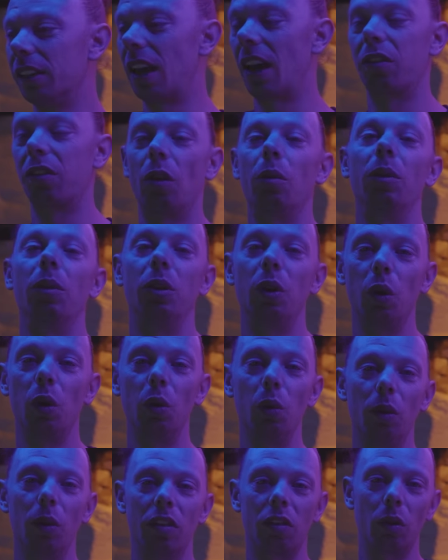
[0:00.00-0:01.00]
That's what we
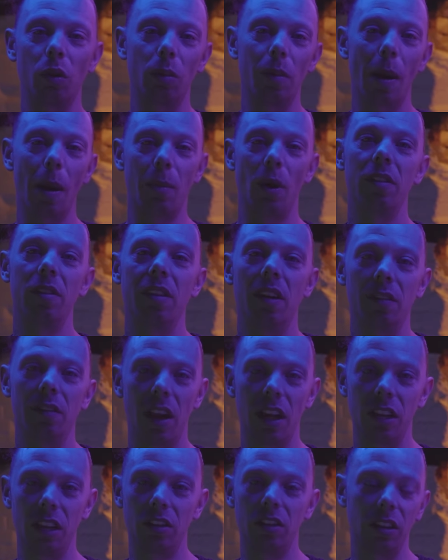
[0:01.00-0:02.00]
do. It's all about positive
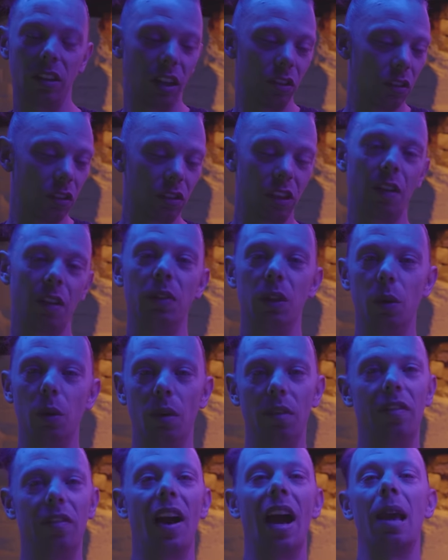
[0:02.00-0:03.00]
energy and just giving you
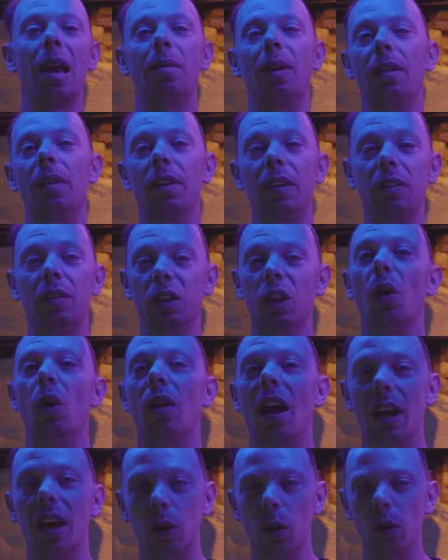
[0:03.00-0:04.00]
a vibe, even if you
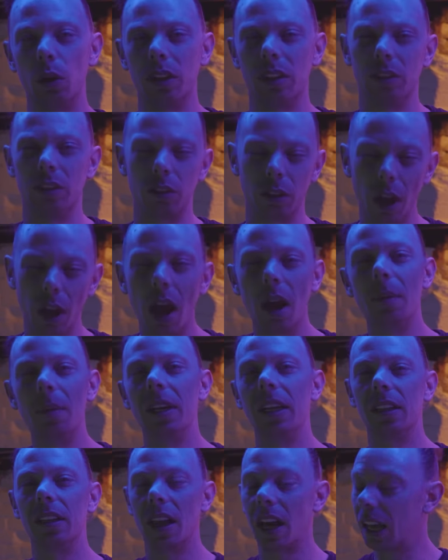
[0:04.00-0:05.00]
don't like cooking. Do you know what I
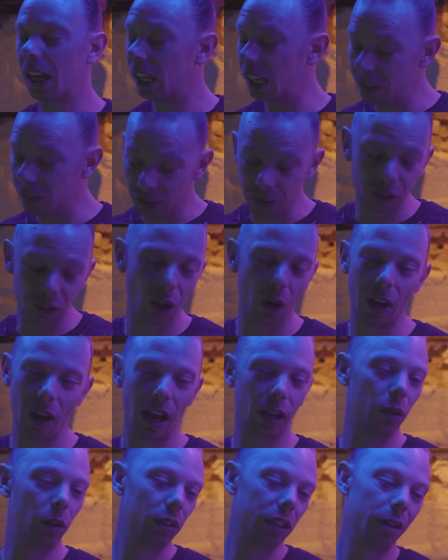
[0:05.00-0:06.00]
mean? Like, even if you don't
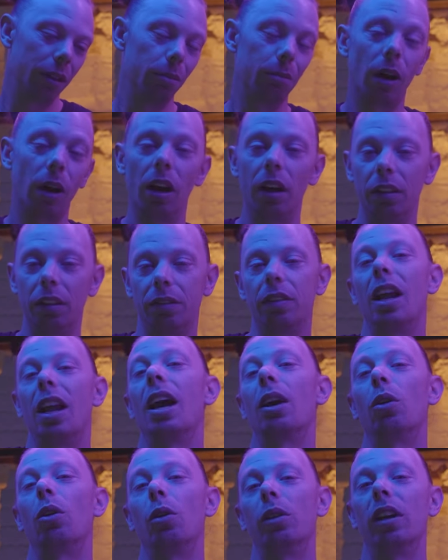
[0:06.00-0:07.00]
like cooking, but if you
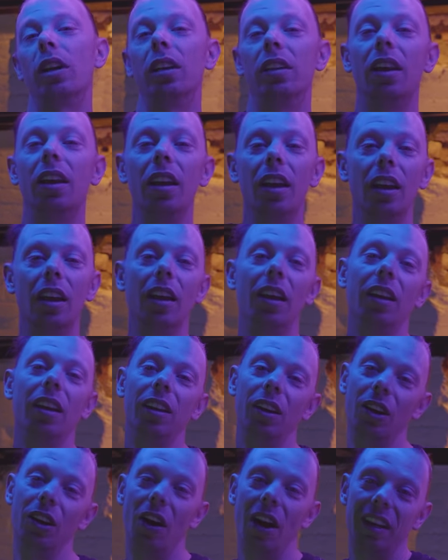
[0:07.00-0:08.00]
like cooking,
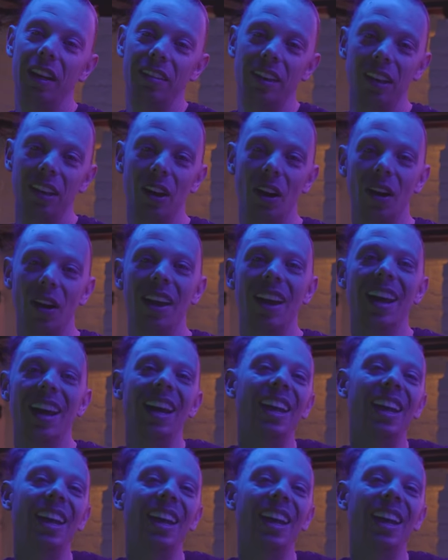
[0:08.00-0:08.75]
you know anything. But